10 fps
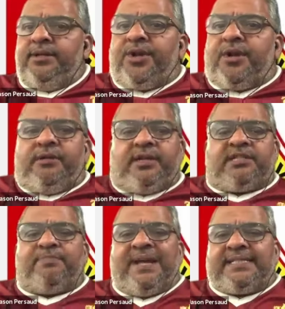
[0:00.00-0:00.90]
You can
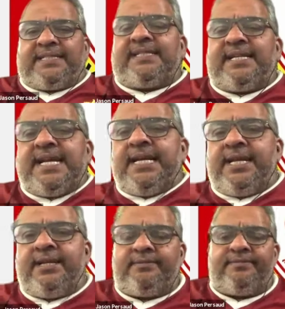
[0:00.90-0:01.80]
expect to see
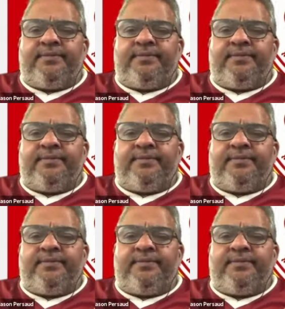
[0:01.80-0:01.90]
Elliott.